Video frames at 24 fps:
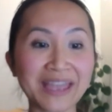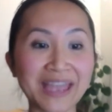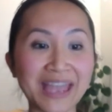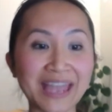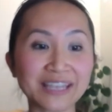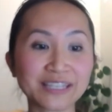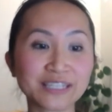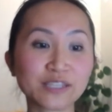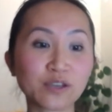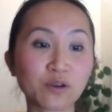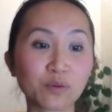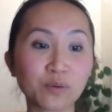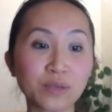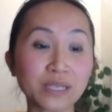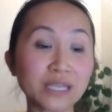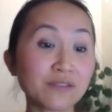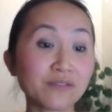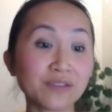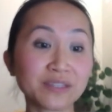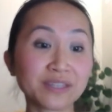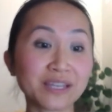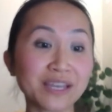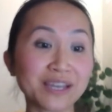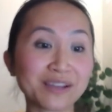And so
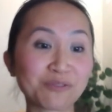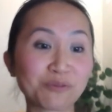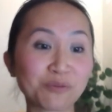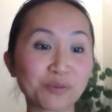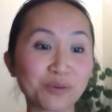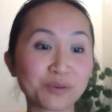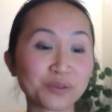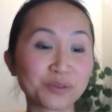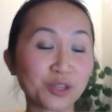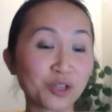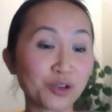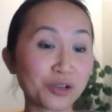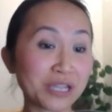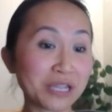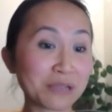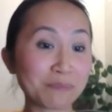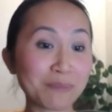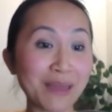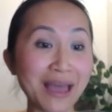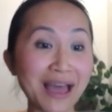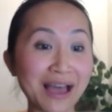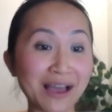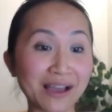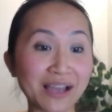even like looking
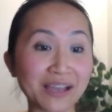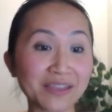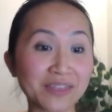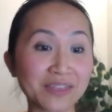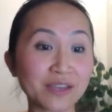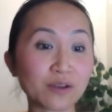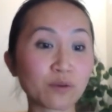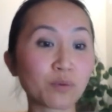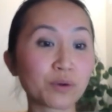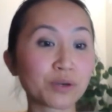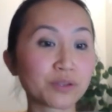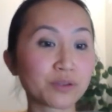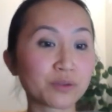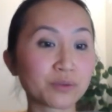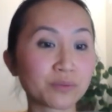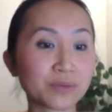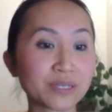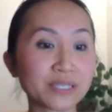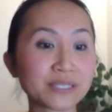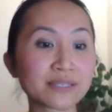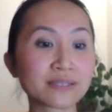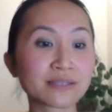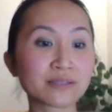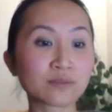back, I think one of the
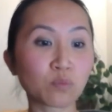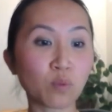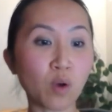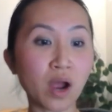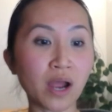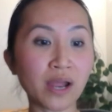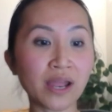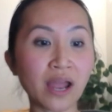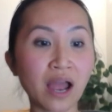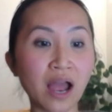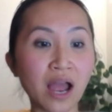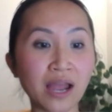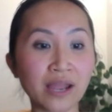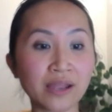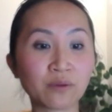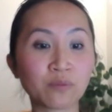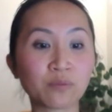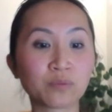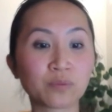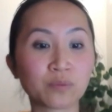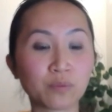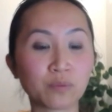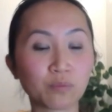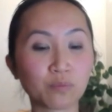reasons why I
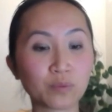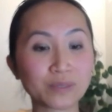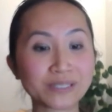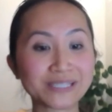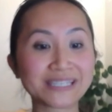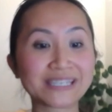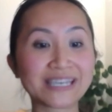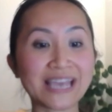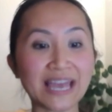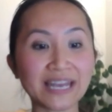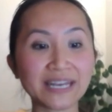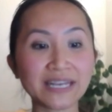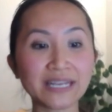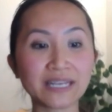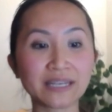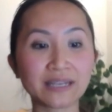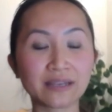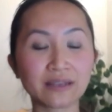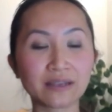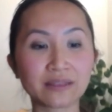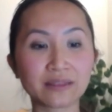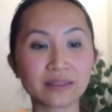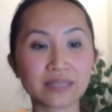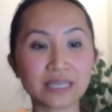was
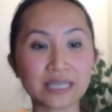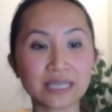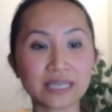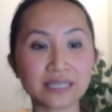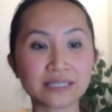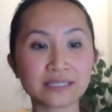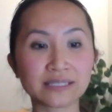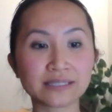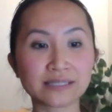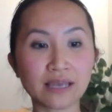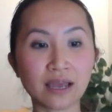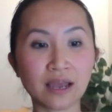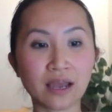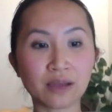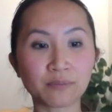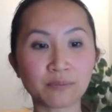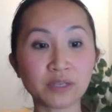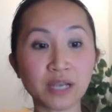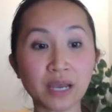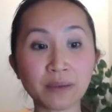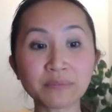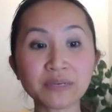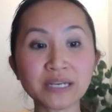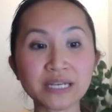getting these
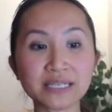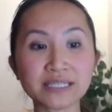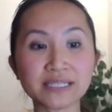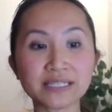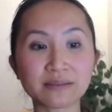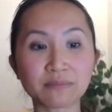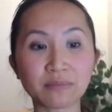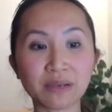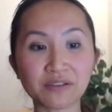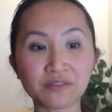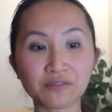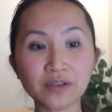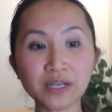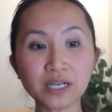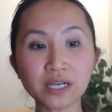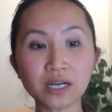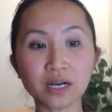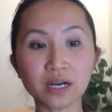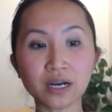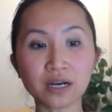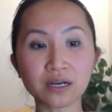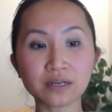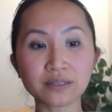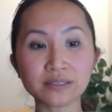numbness in my
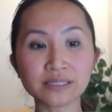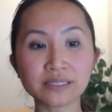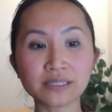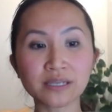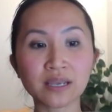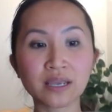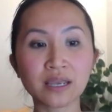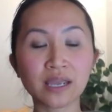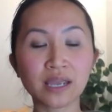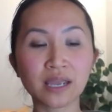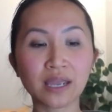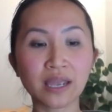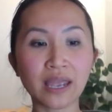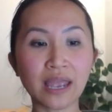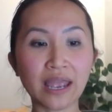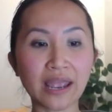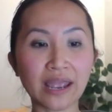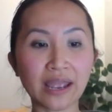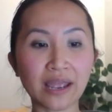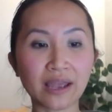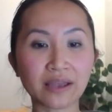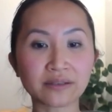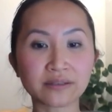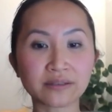fingers
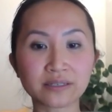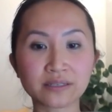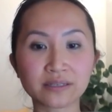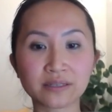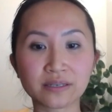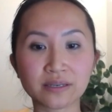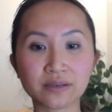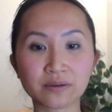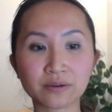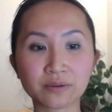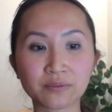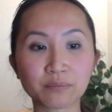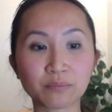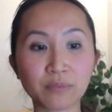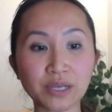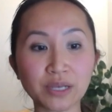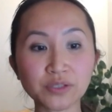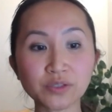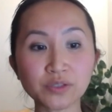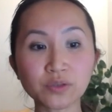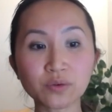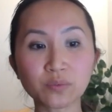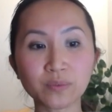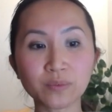and the
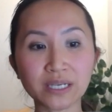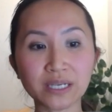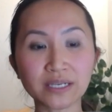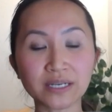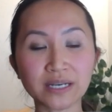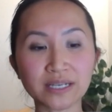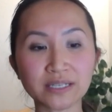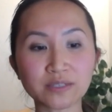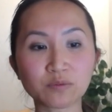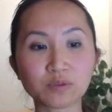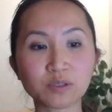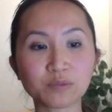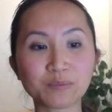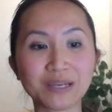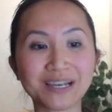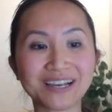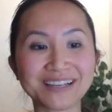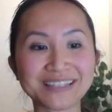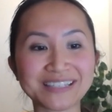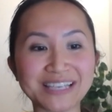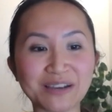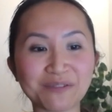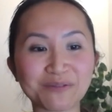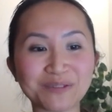muscle weakness was
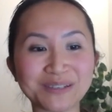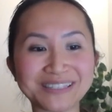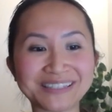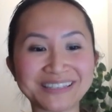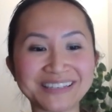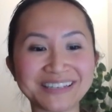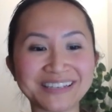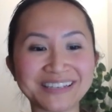because I was